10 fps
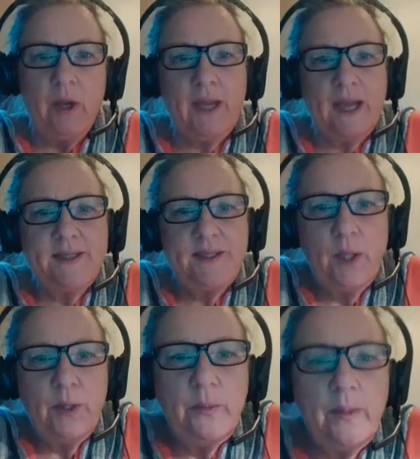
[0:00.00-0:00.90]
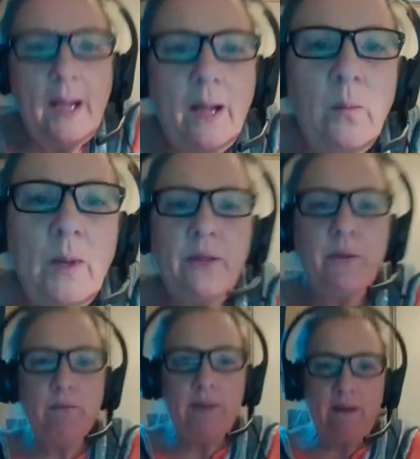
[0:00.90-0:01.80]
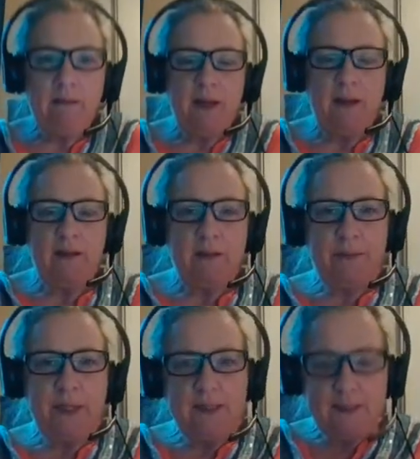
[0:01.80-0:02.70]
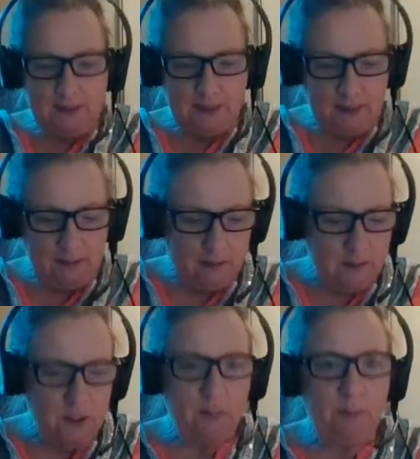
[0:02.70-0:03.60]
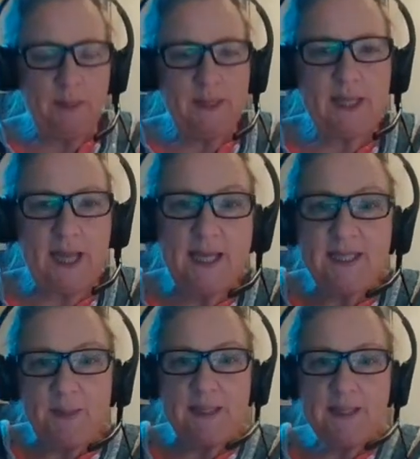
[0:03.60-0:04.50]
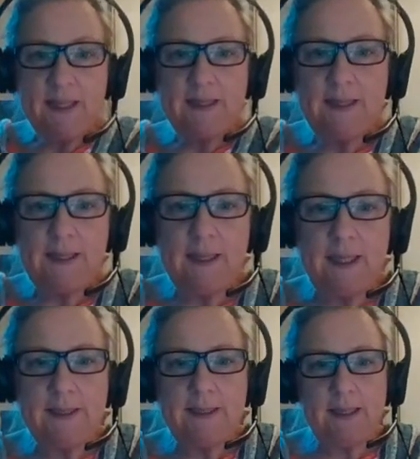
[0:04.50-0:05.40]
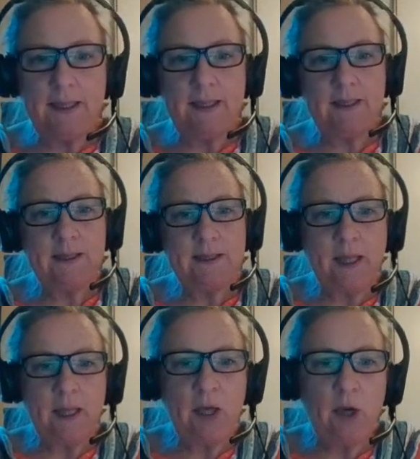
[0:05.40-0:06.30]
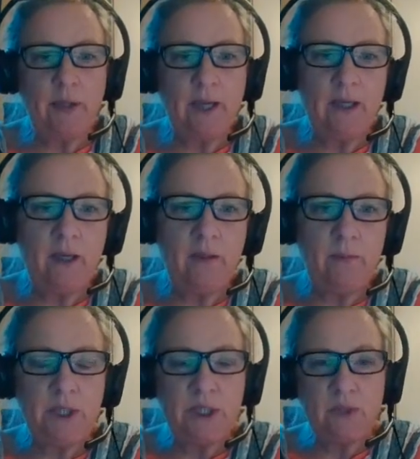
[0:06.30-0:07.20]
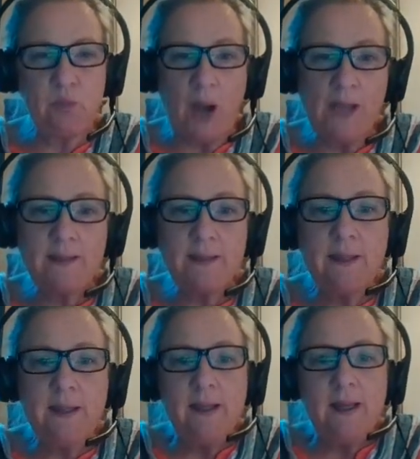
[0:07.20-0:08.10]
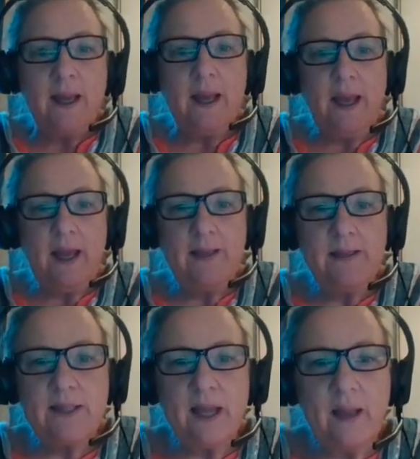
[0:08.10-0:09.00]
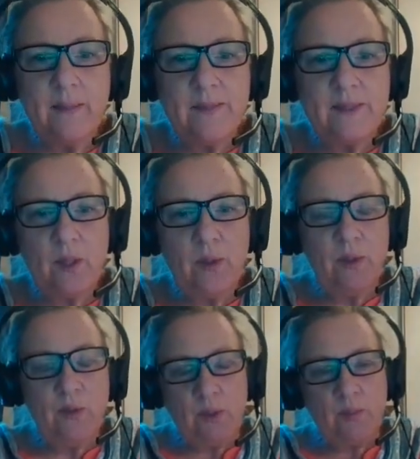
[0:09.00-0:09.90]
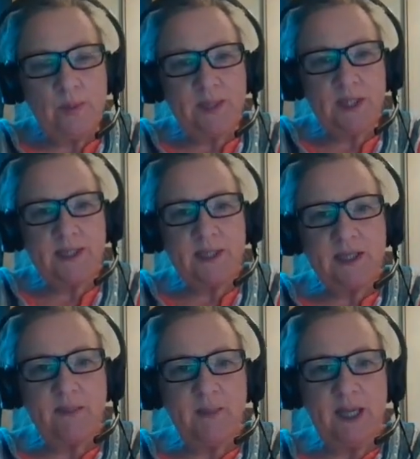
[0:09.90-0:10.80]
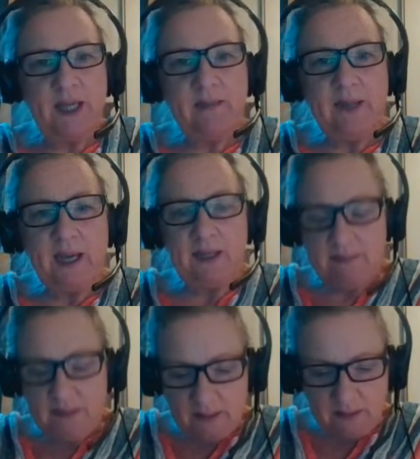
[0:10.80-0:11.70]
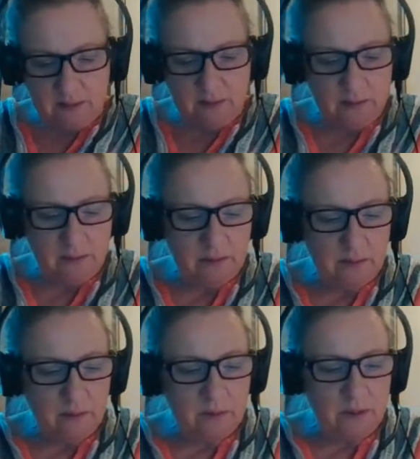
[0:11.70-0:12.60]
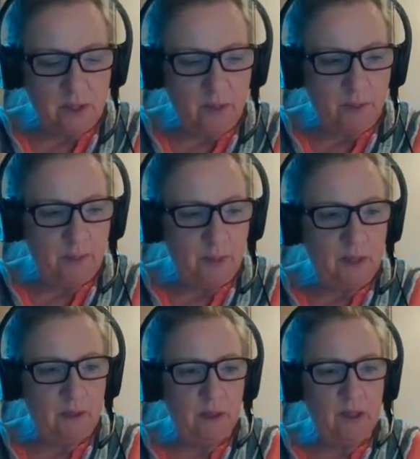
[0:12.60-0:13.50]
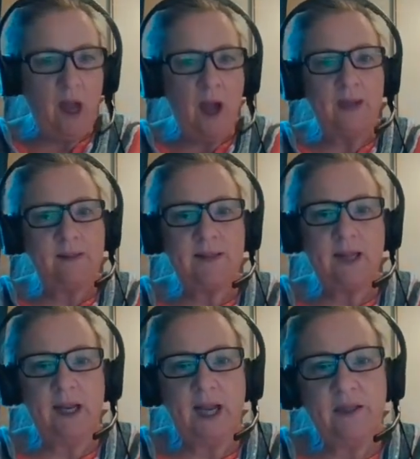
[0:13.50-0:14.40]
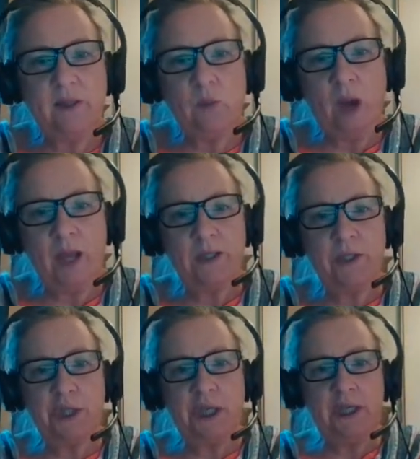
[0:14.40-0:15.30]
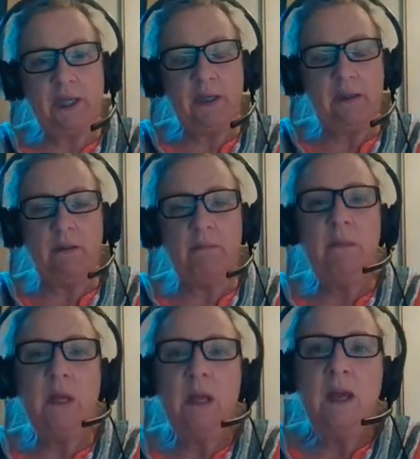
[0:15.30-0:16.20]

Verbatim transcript: Okay, so uh, one of the rarer things in Dobermans that has been selected against is a coat color, which is white. And um, so it was suggested to me that the Doberman lines that had the white gene in them